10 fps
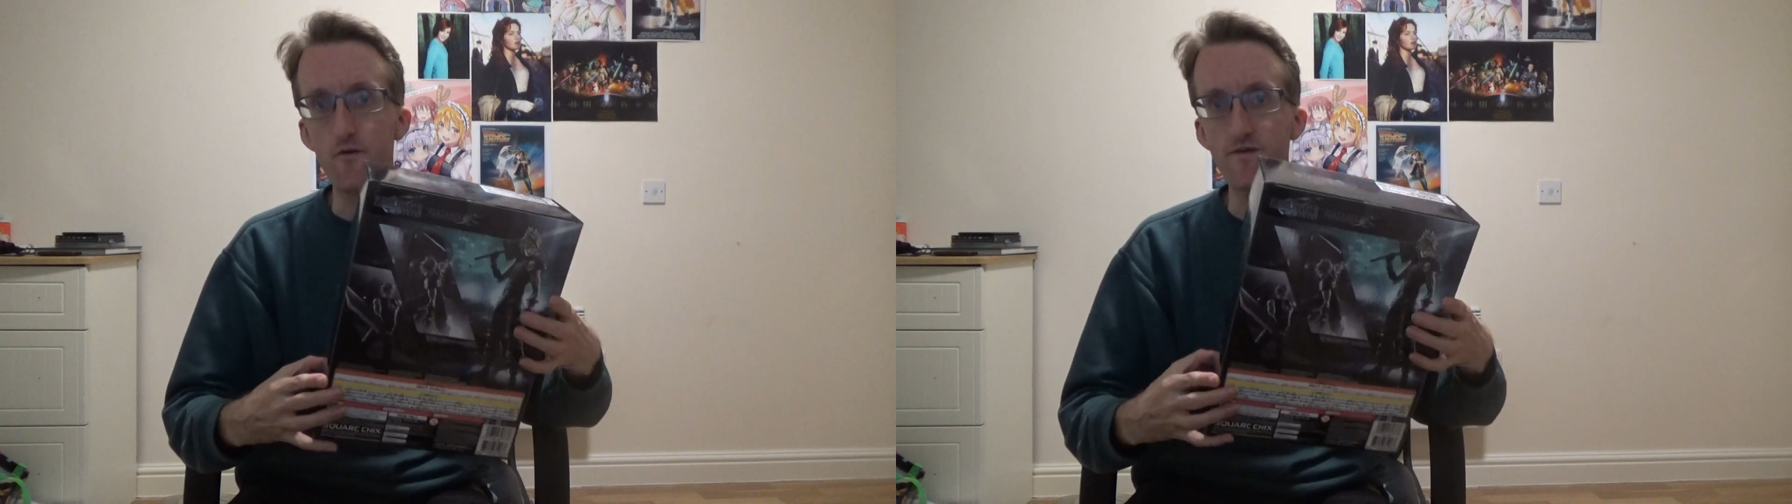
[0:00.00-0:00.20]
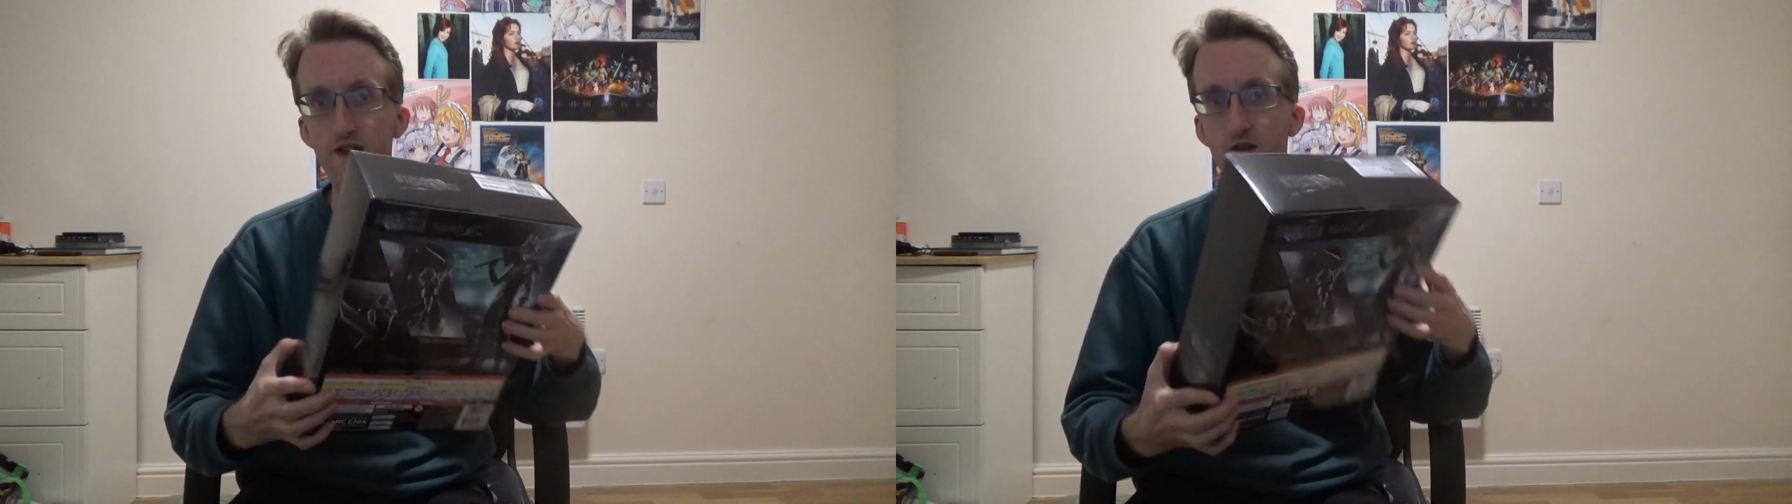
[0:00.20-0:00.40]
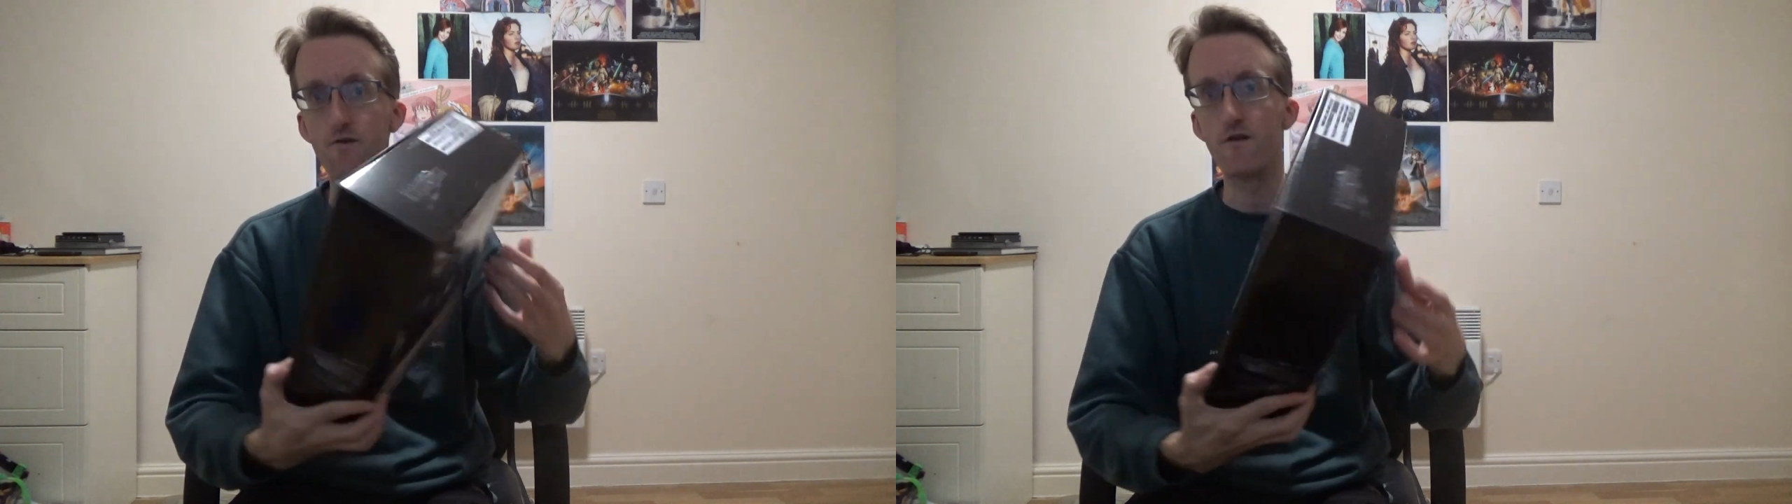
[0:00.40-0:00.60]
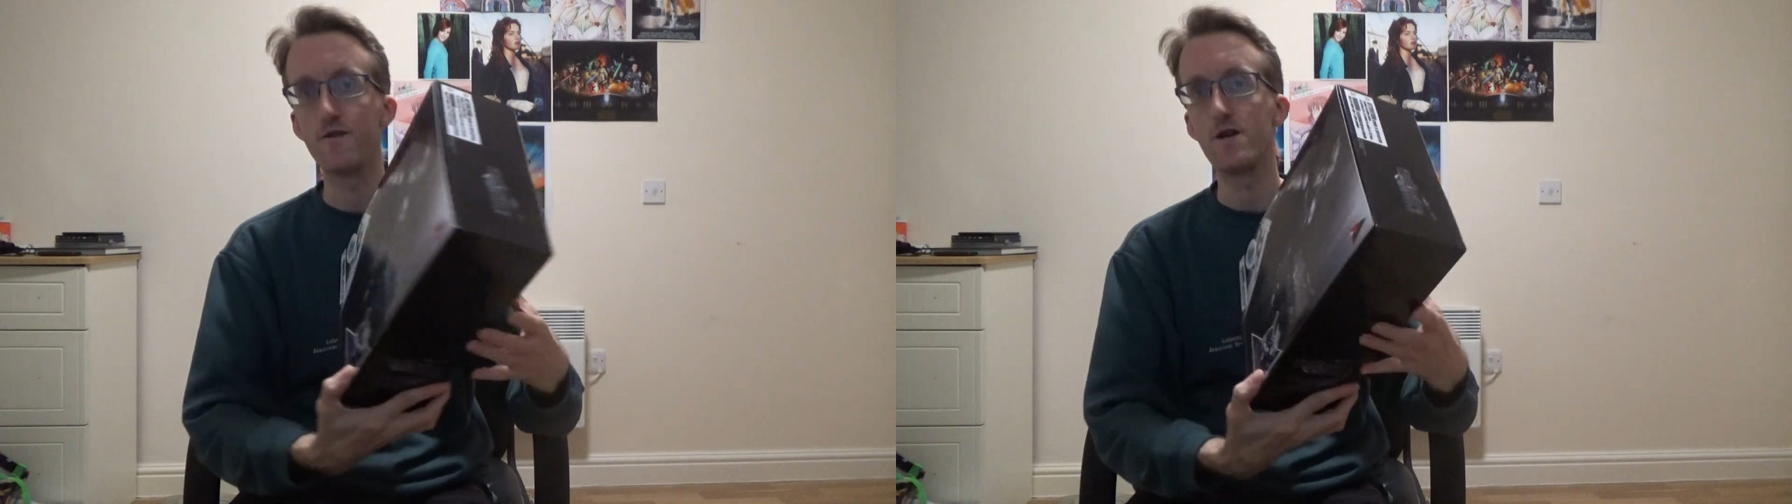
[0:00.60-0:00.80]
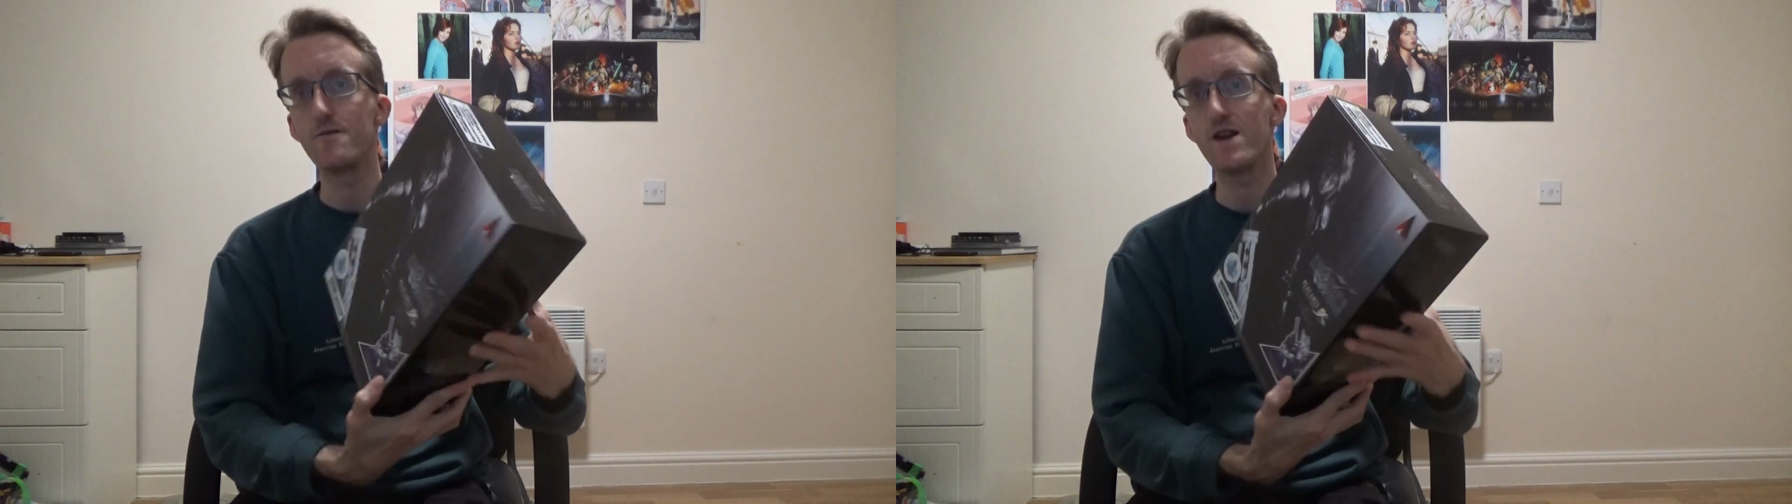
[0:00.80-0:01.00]
the colour
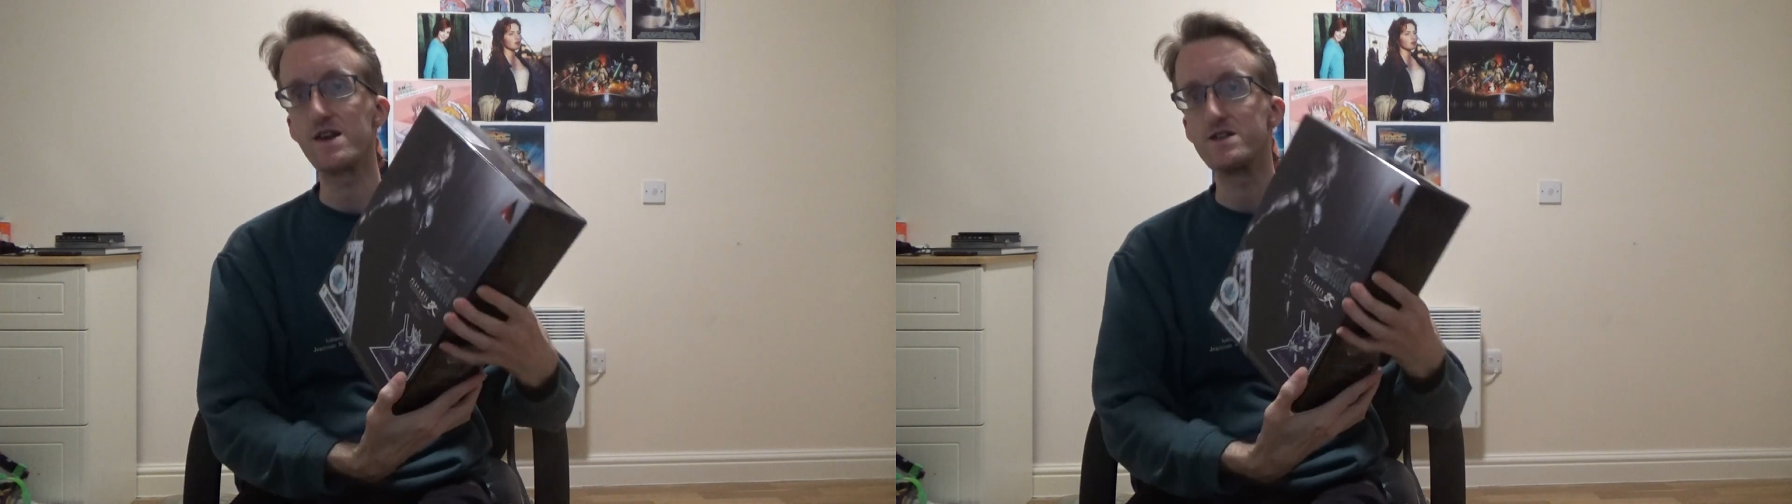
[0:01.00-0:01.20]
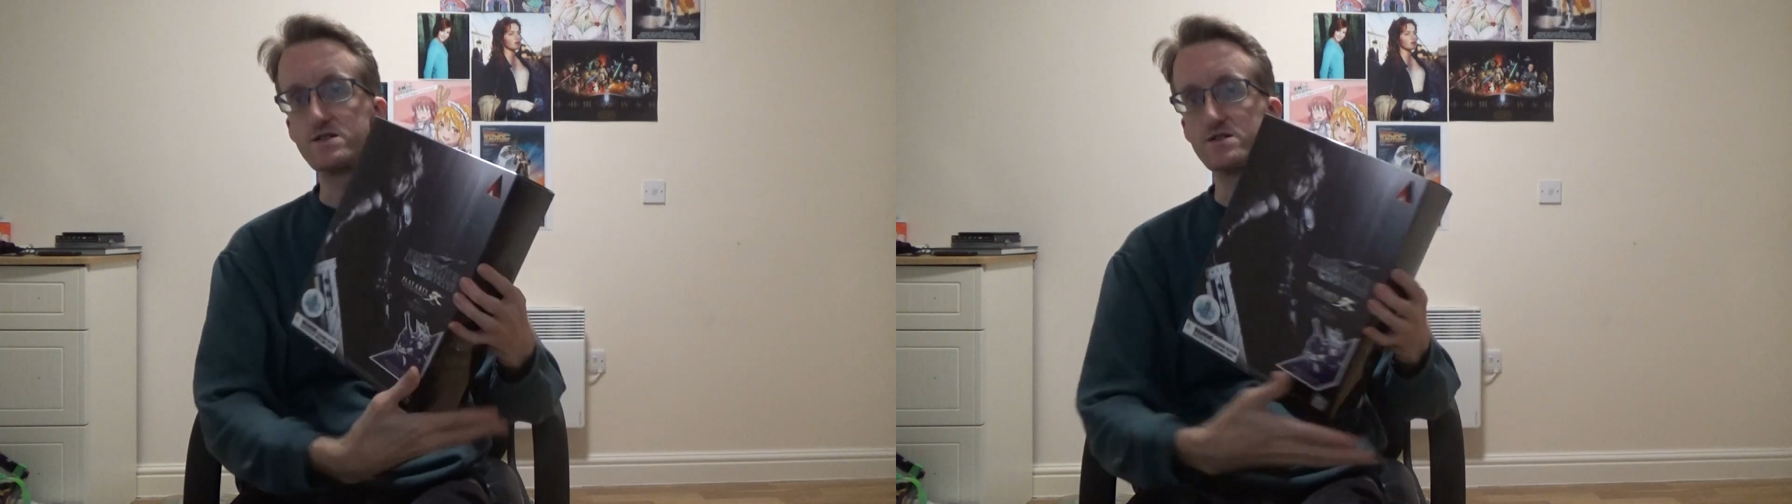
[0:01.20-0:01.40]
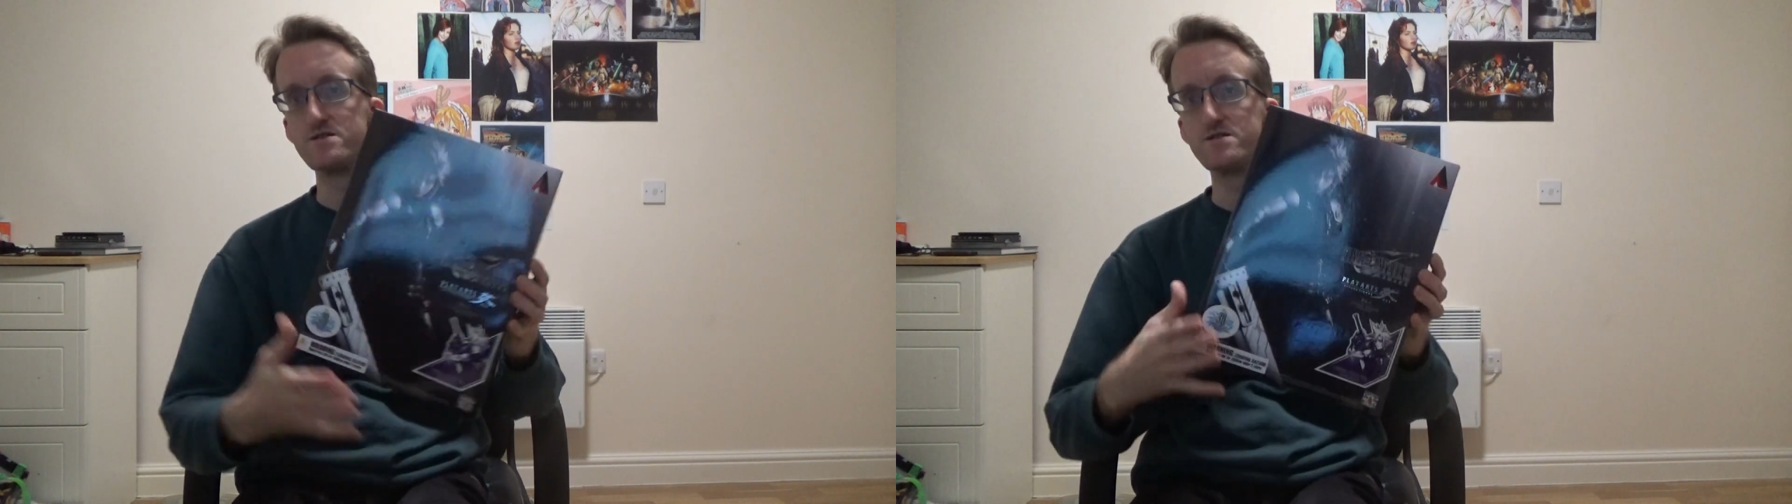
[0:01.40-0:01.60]
variation.